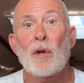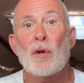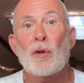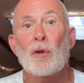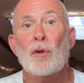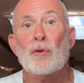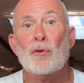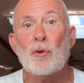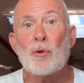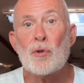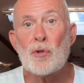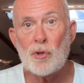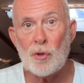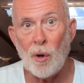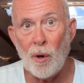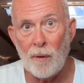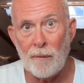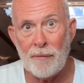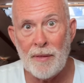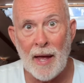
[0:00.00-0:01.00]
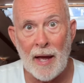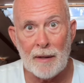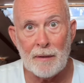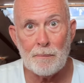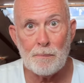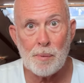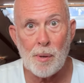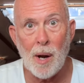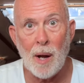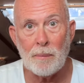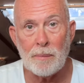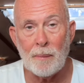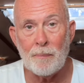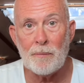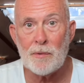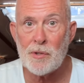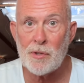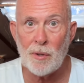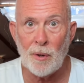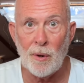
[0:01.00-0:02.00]
to solve that problem.
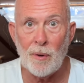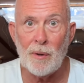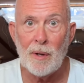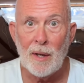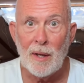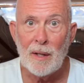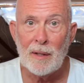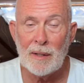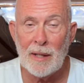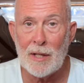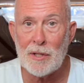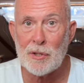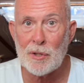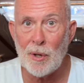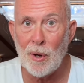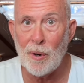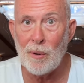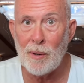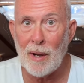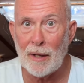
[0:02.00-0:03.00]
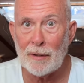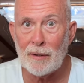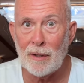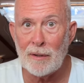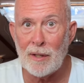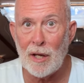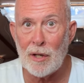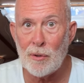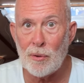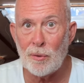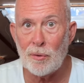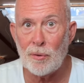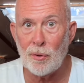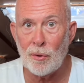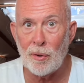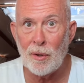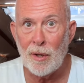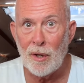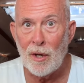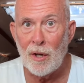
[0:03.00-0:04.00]
So let's go. I'm going to take you
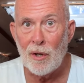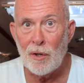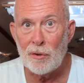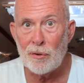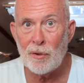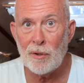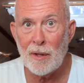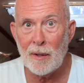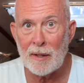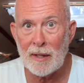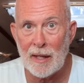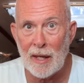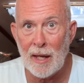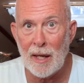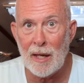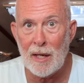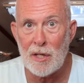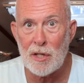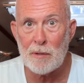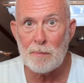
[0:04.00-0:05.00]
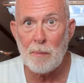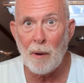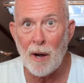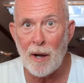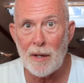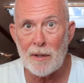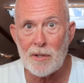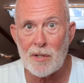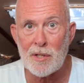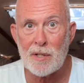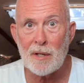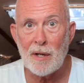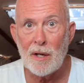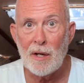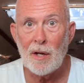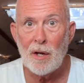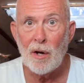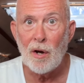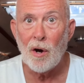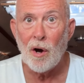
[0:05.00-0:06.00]
to the key spots
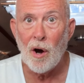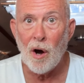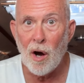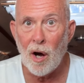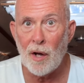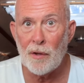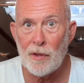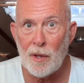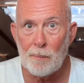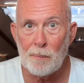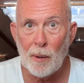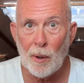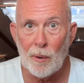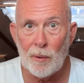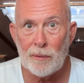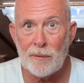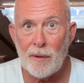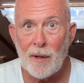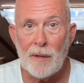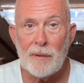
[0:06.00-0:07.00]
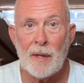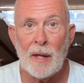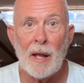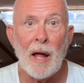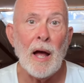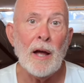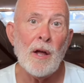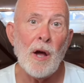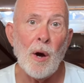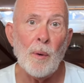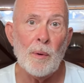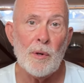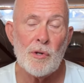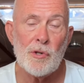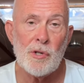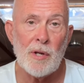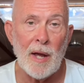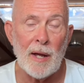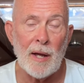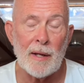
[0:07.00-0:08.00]
on the boat that I always
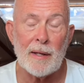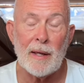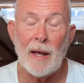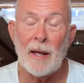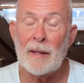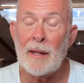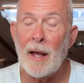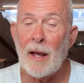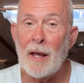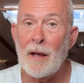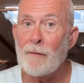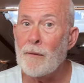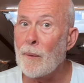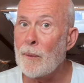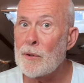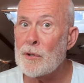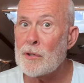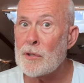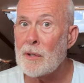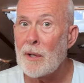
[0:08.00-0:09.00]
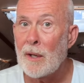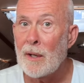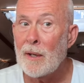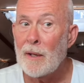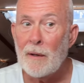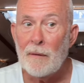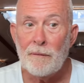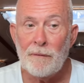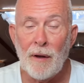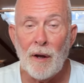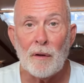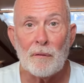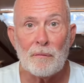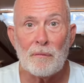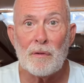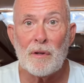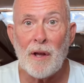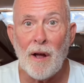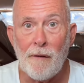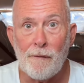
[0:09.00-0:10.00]
check. And I have always felt
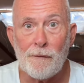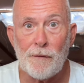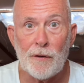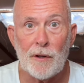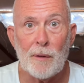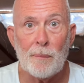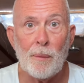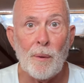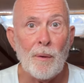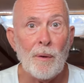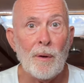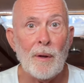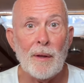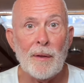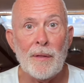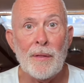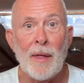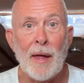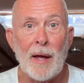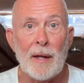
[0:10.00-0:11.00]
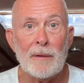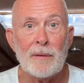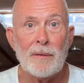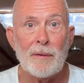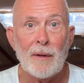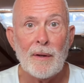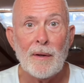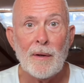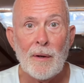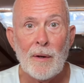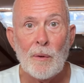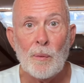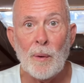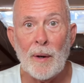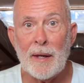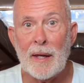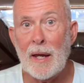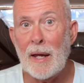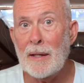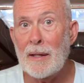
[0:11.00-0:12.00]
comfortable that
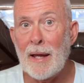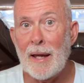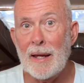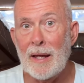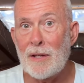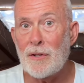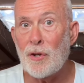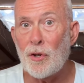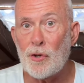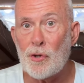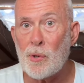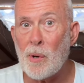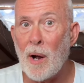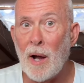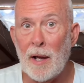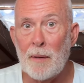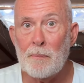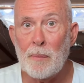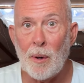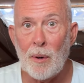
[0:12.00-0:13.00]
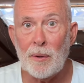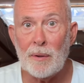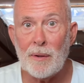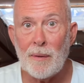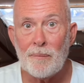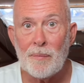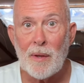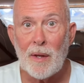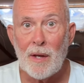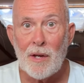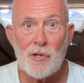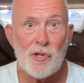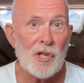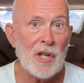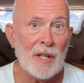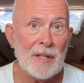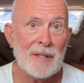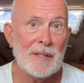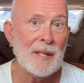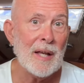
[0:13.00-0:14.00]
Wahine is a dry boat.
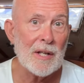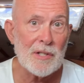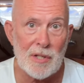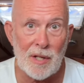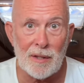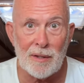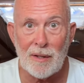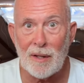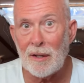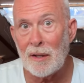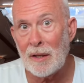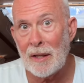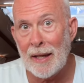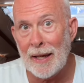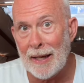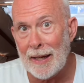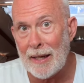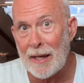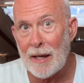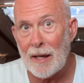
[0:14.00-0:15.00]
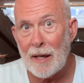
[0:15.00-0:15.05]
She doesn't leak